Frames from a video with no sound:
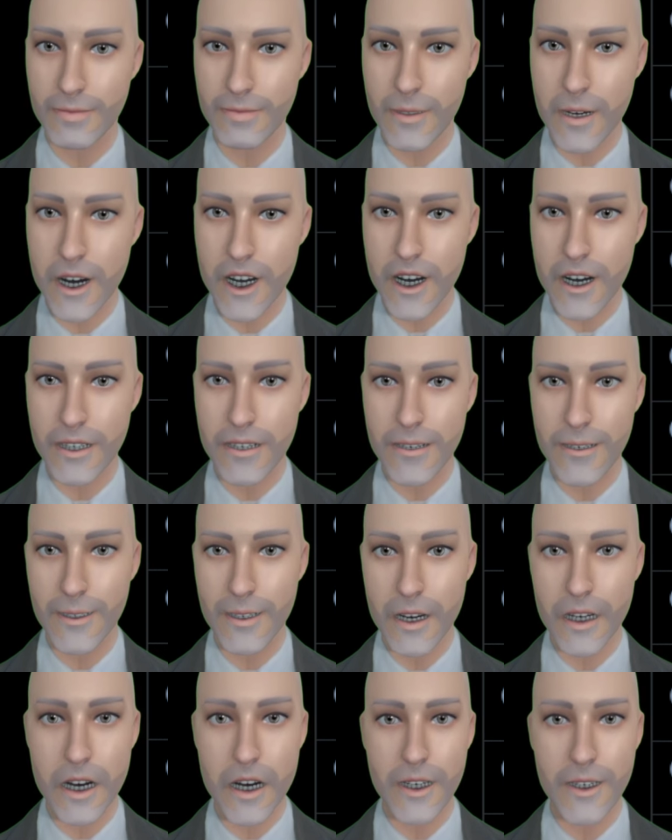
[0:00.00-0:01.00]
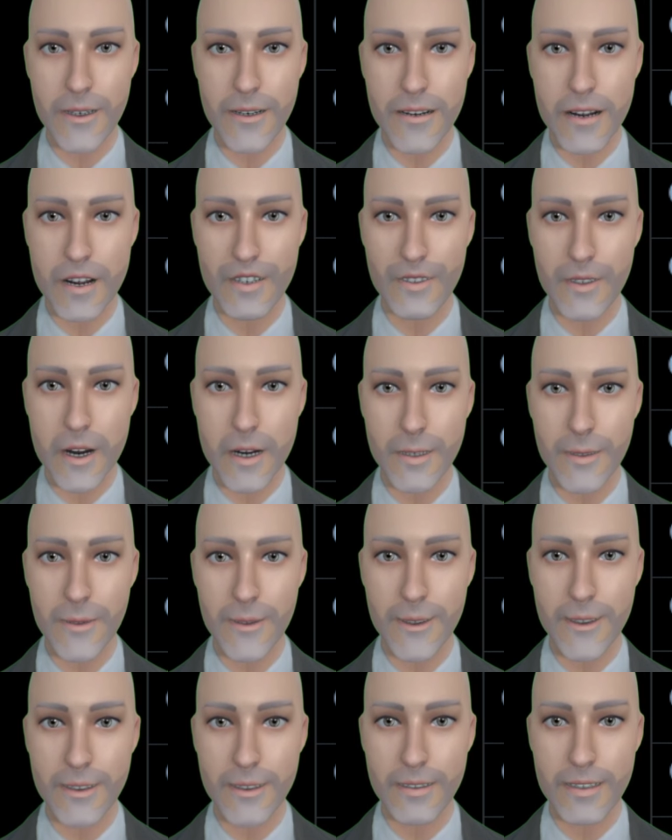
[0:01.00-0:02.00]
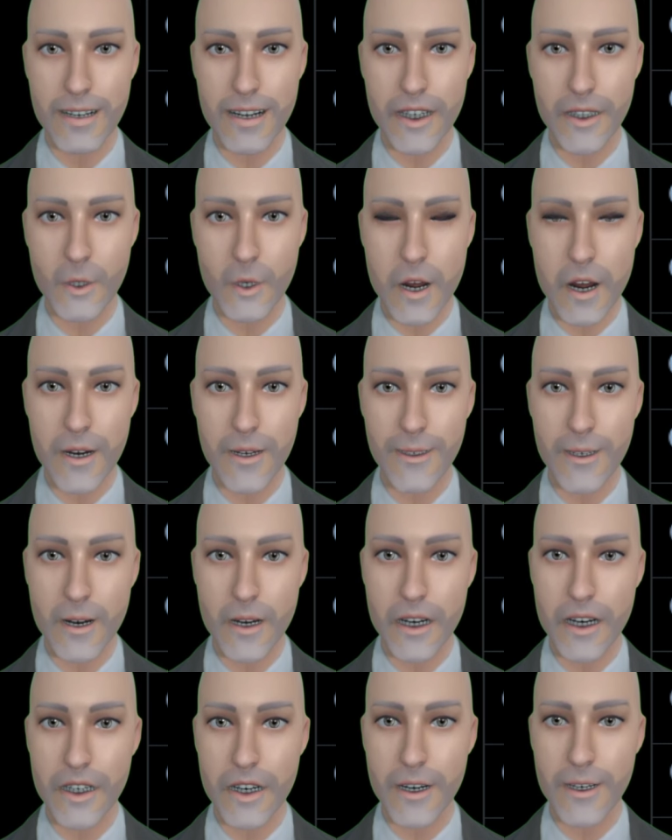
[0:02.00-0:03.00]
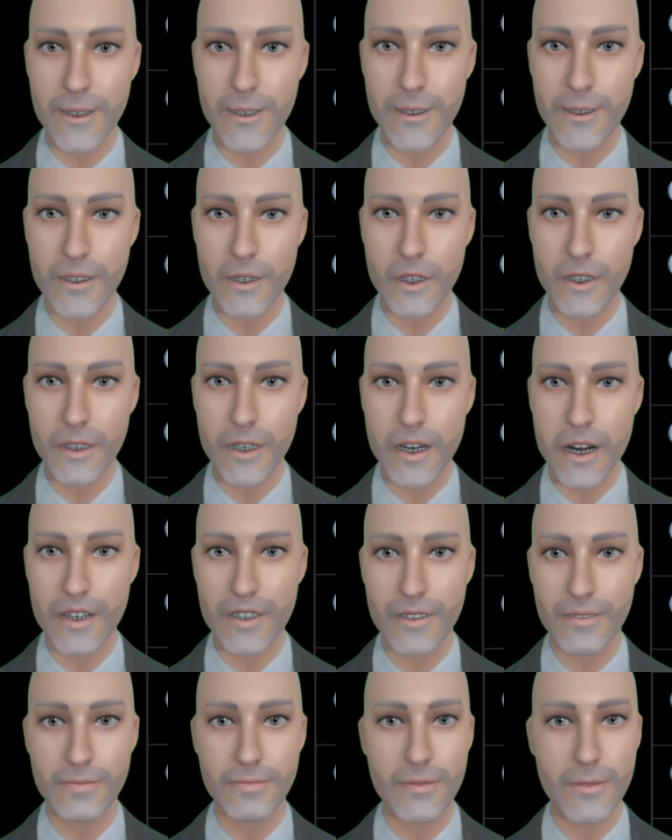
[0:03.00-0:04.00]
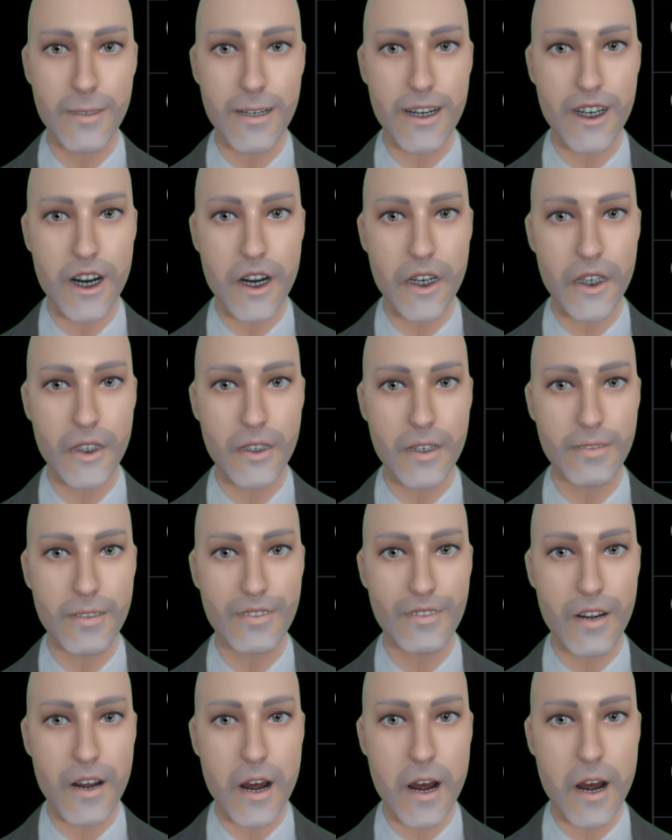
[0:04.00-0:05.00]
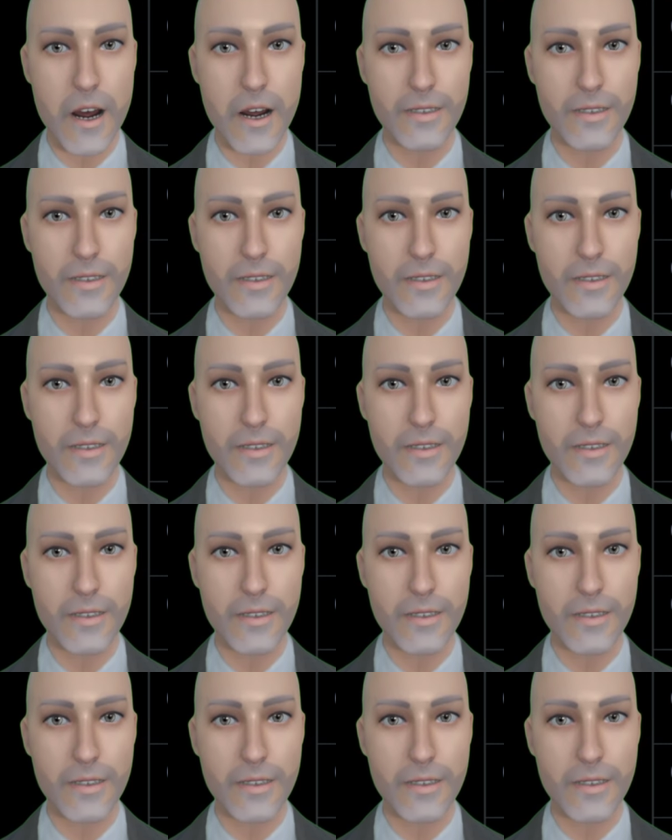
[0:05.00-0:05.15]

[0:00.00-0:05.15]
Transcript: Russia is the country of robbers and liars. So again, this is a little bit of information, a little bit of,